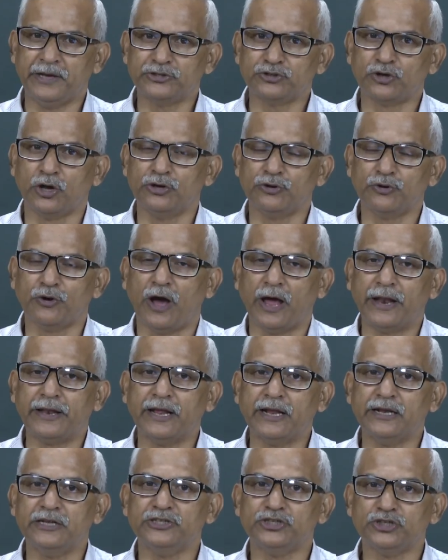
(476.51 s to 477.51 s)
is going to
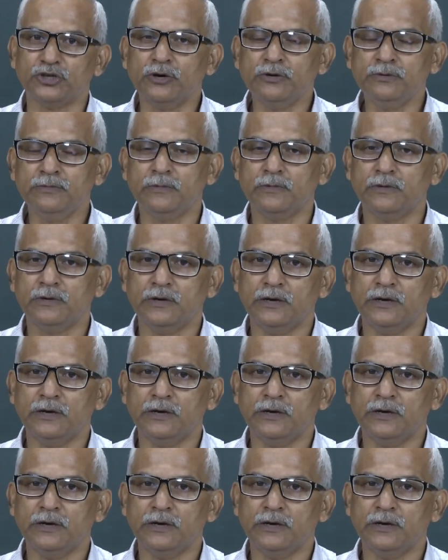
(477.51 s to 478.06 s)
handle is your